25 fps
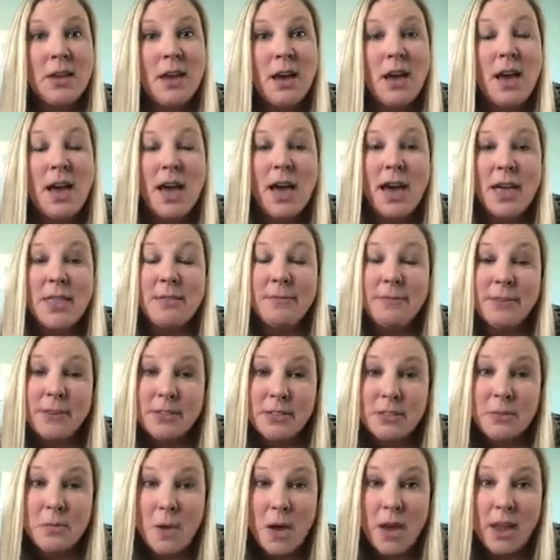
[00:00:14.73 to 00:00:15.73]
The
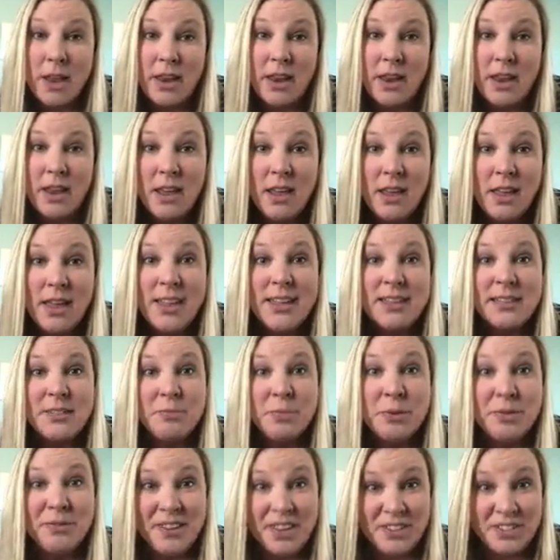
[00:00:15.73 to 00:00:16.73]
first one is
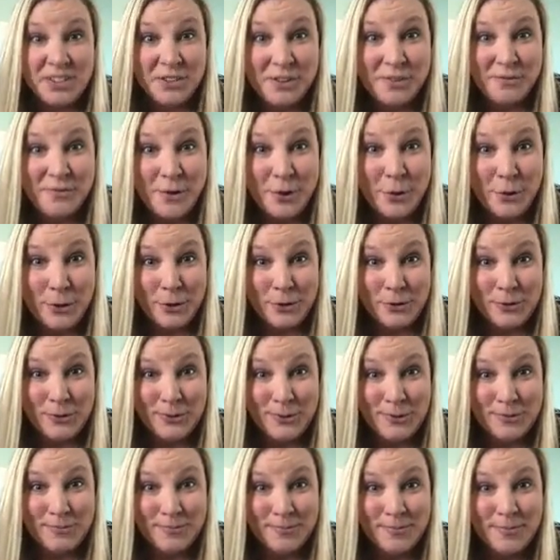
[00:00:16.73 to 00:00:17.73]
professional
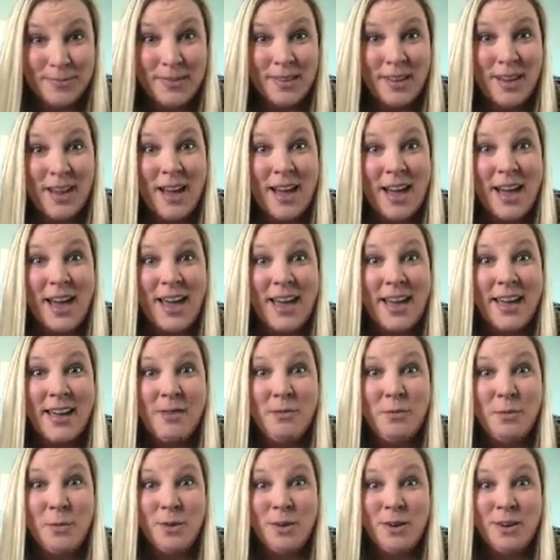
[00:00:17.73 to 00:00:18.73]
photos. I
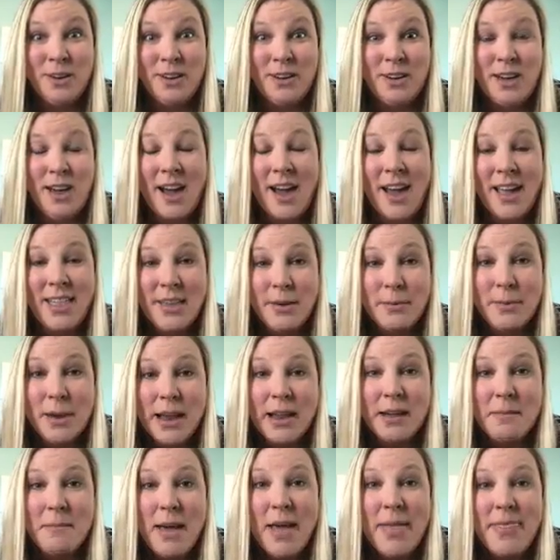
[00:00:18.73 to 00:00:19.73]
would highly
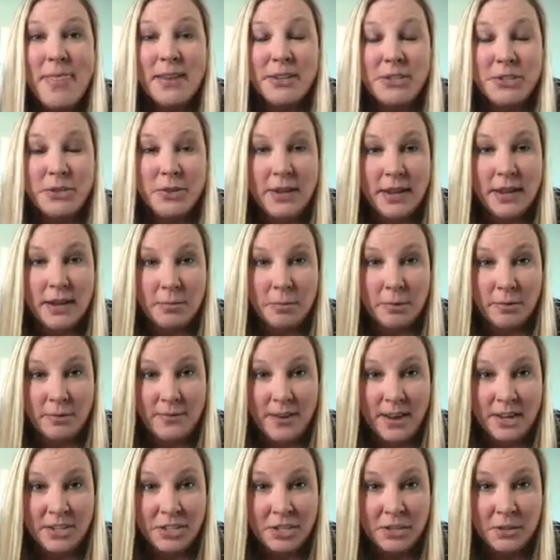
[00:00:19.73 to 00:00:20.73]
recommend that you get a
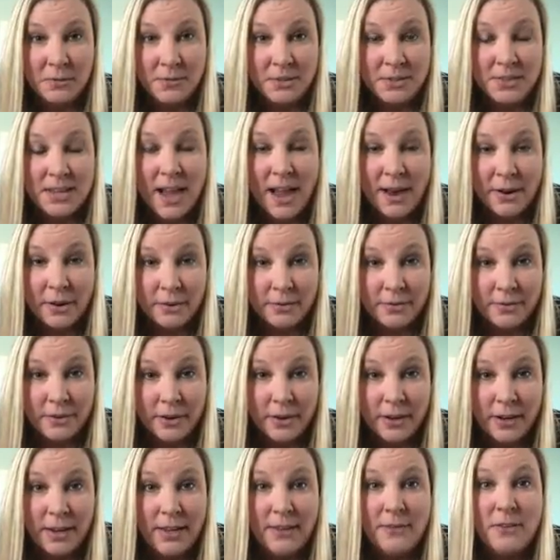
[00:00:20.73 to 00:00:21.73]
professional
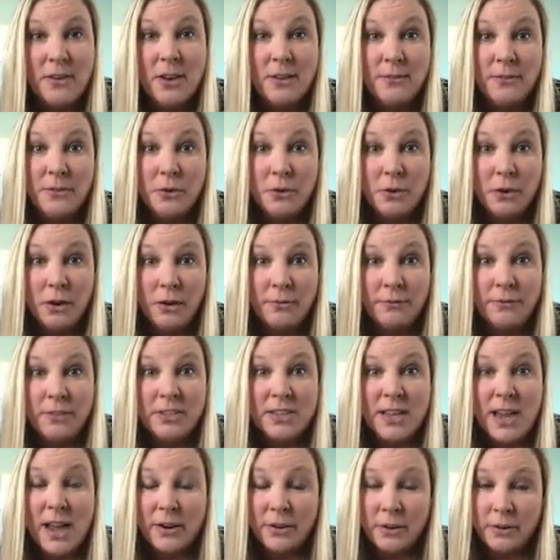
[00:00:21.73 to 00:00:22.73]
photographer, even if you are a
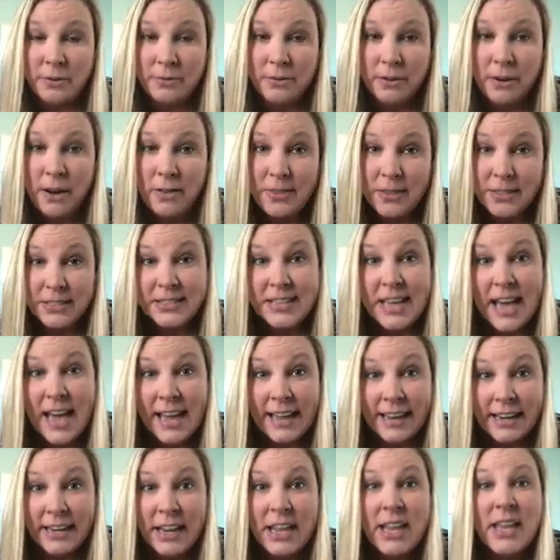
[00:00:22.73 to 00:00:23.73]
photographer on the
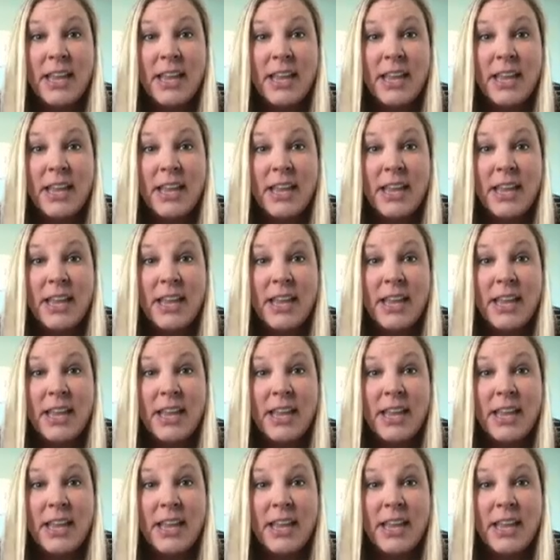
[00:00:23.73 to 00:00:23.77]
side